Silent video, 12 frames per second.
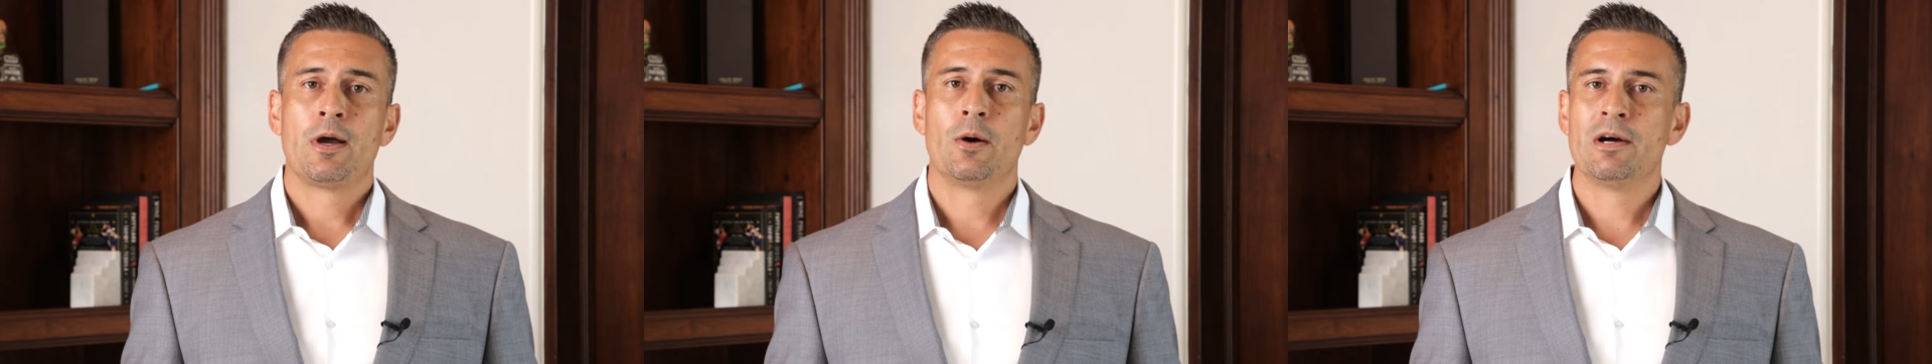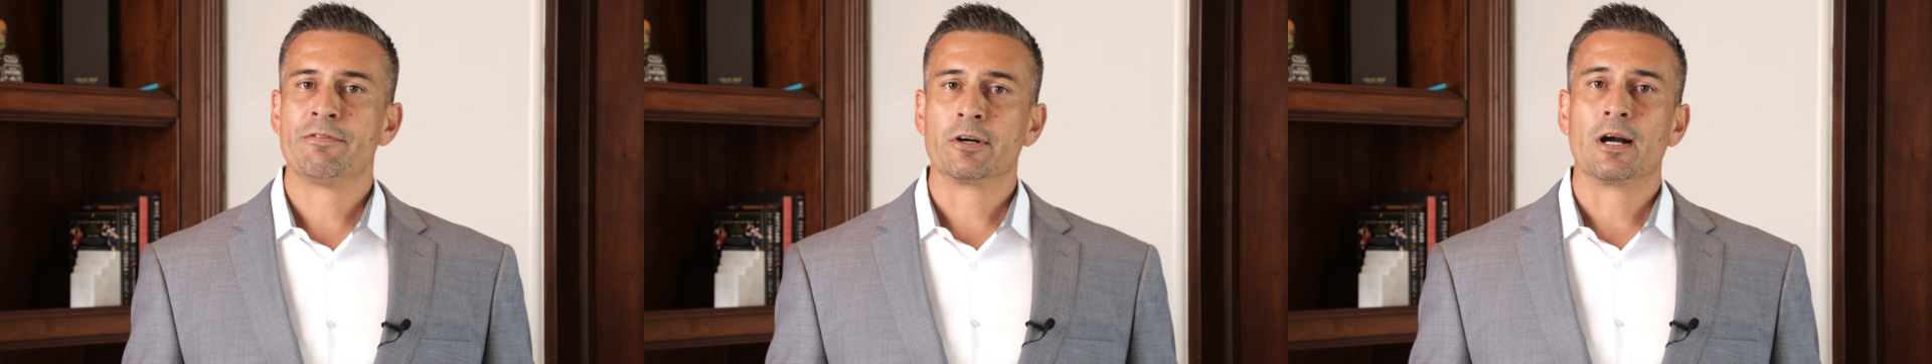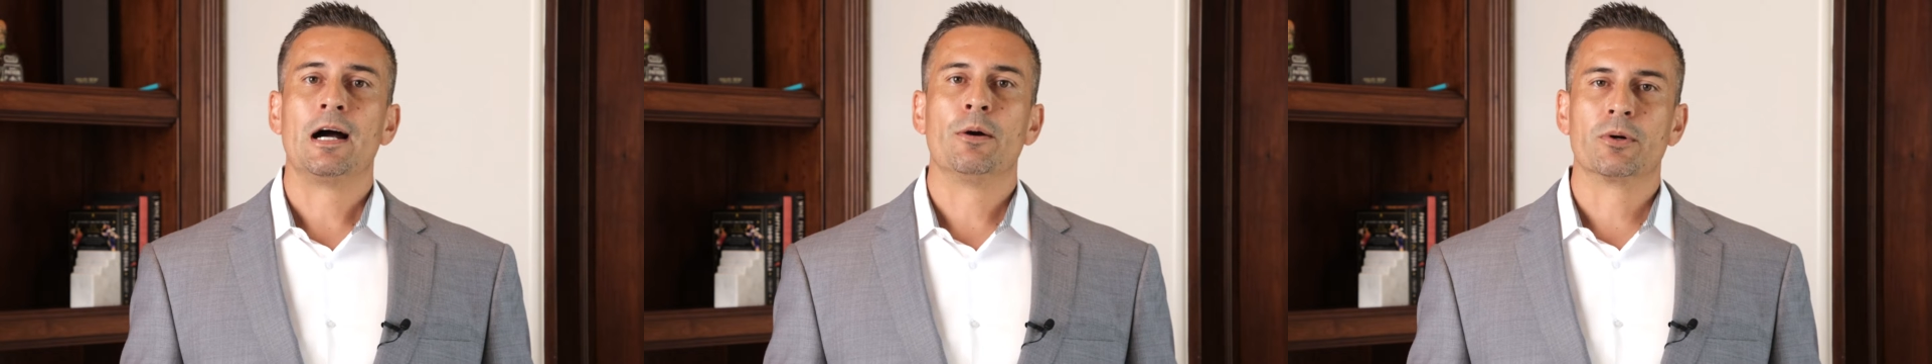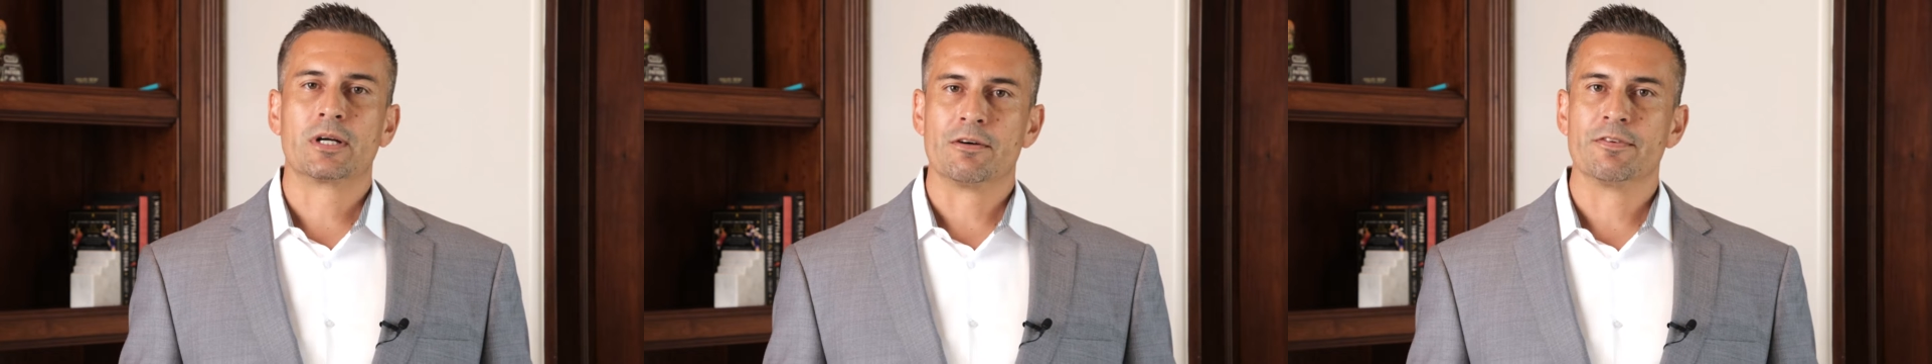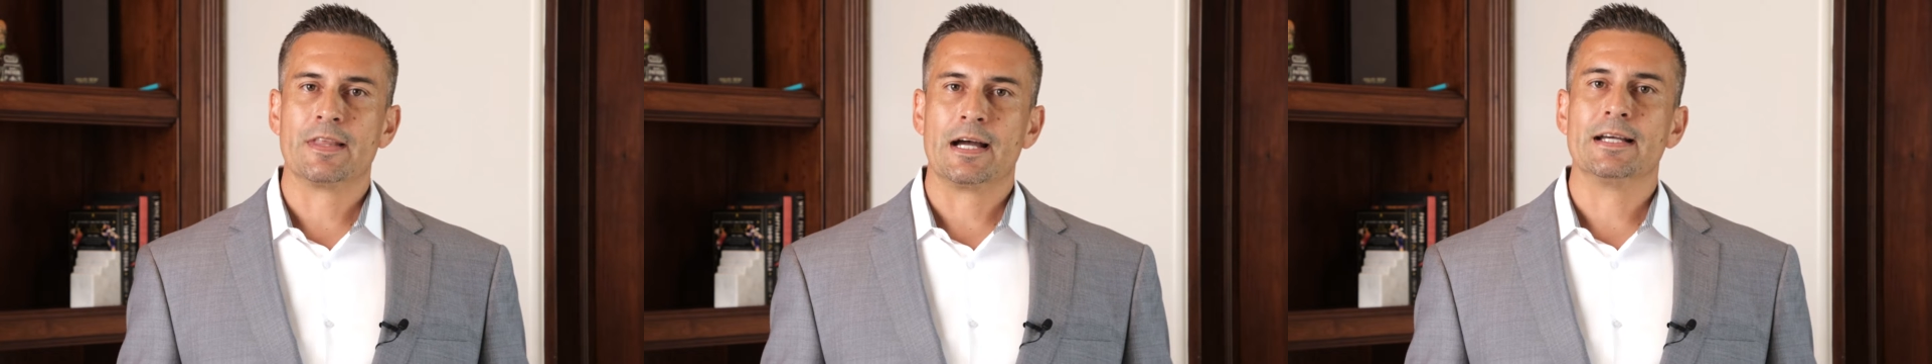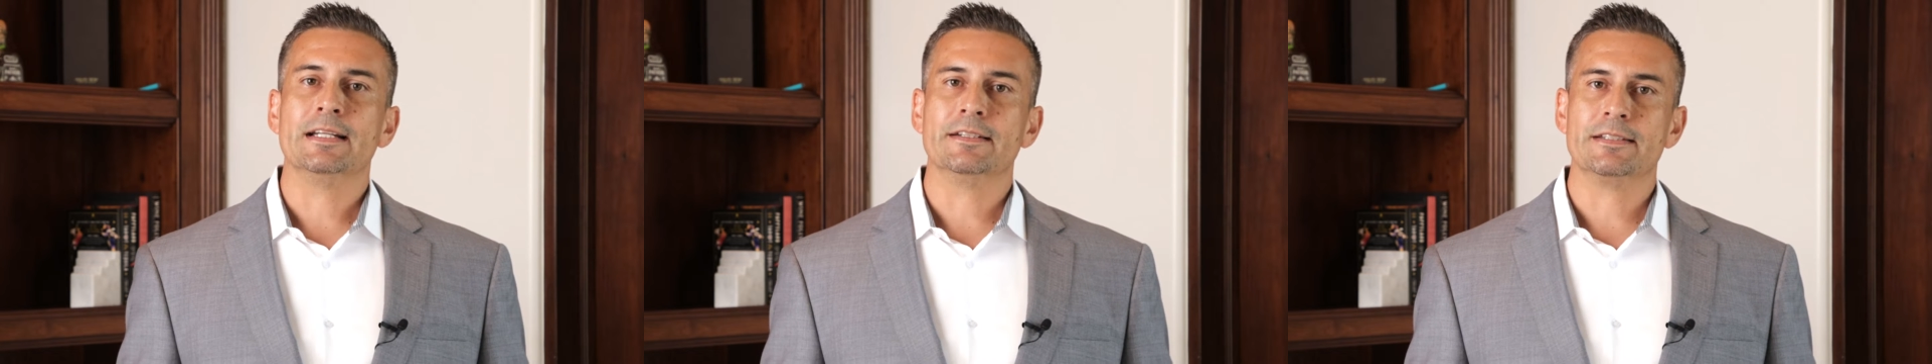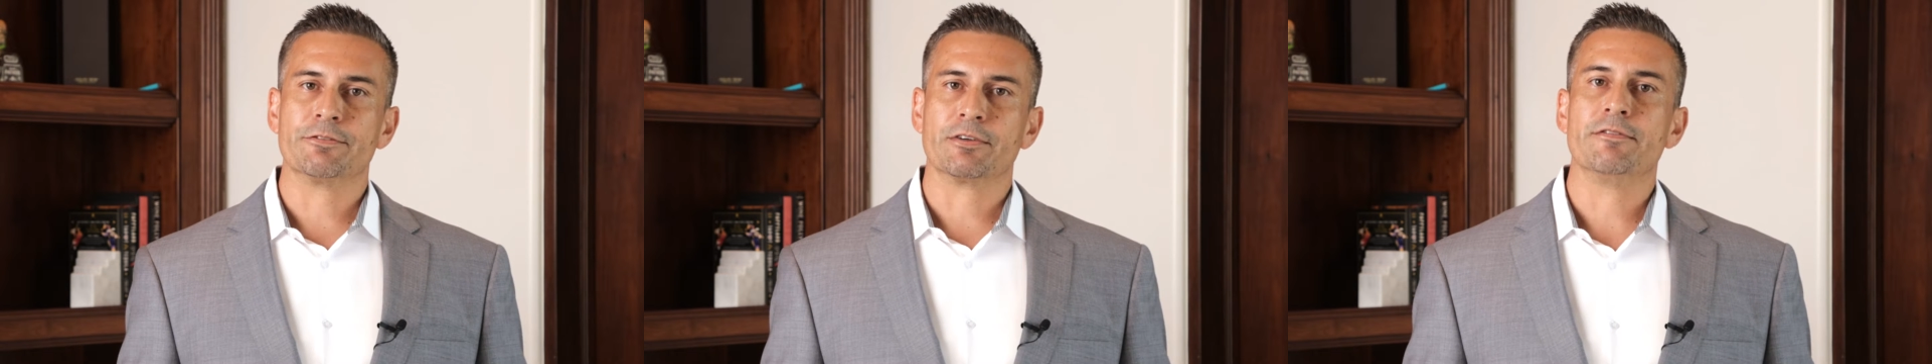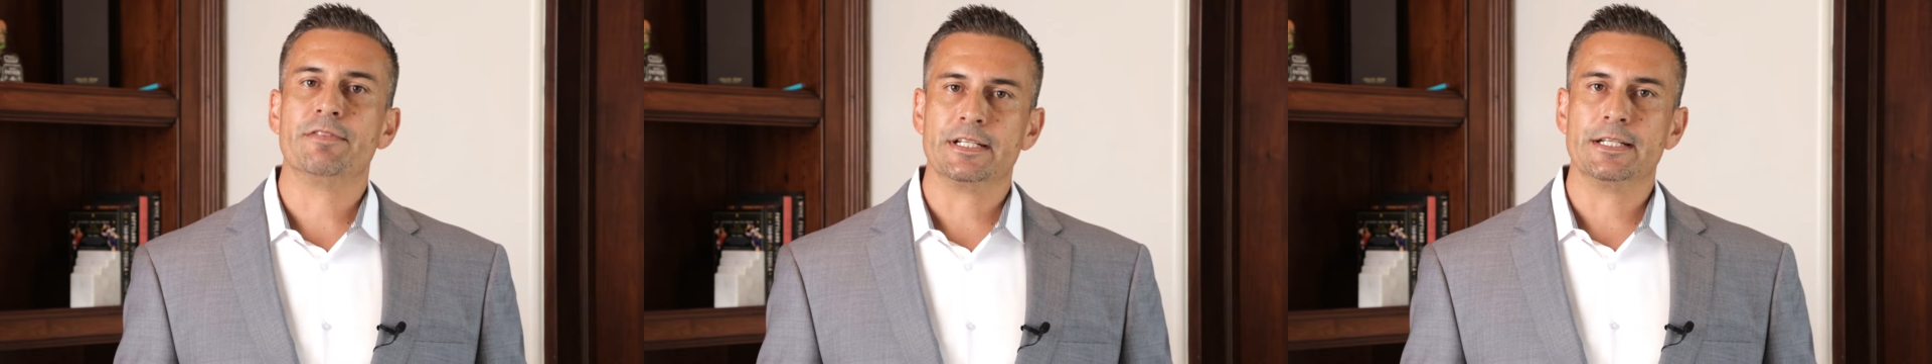However, I will cover that in a
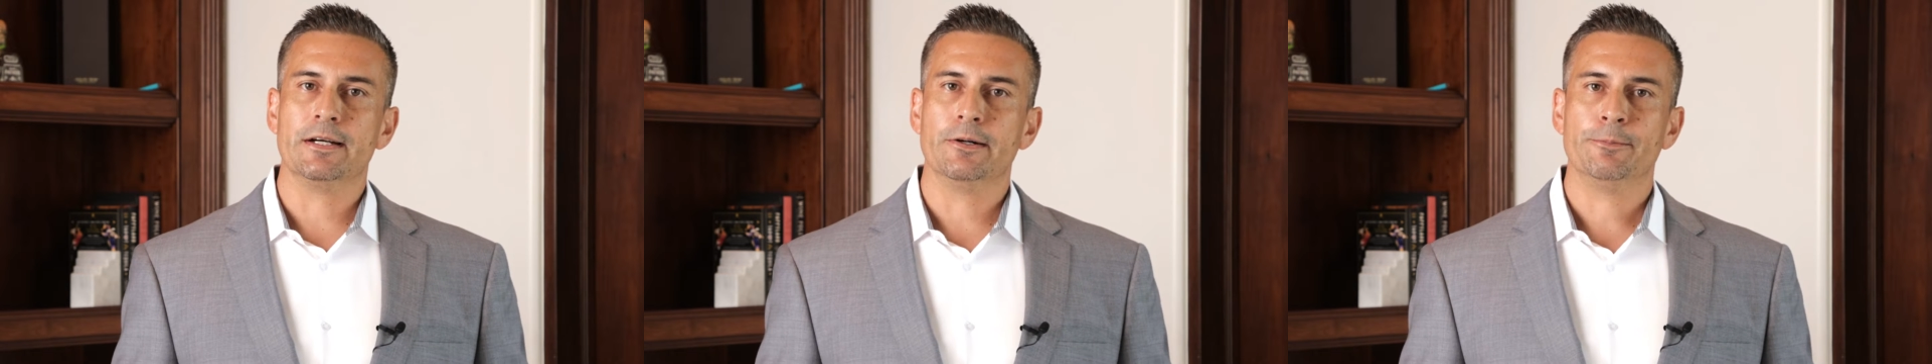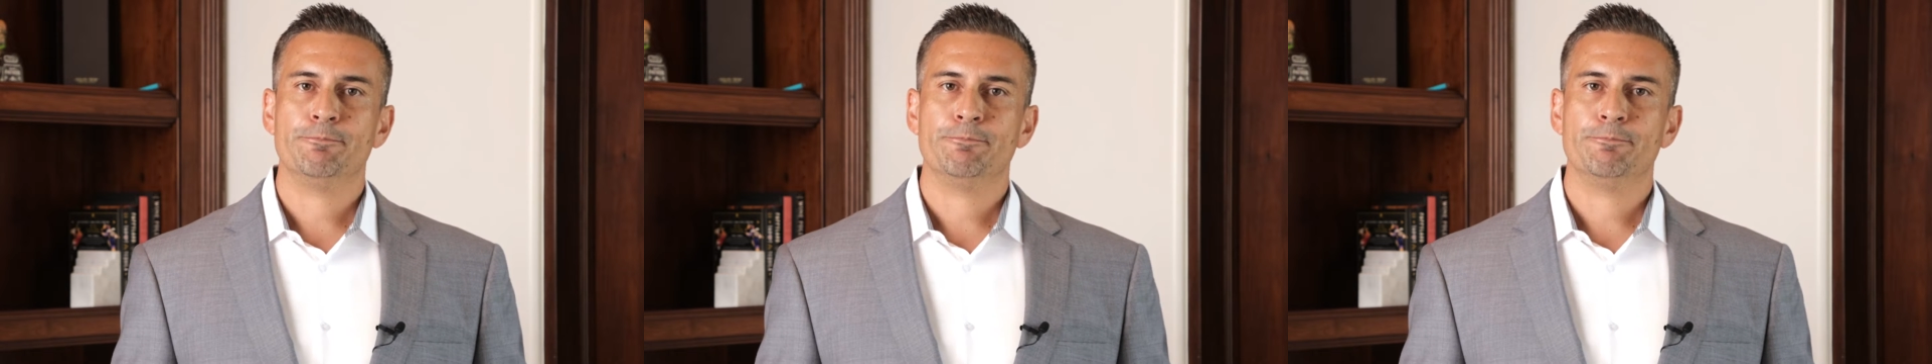different video.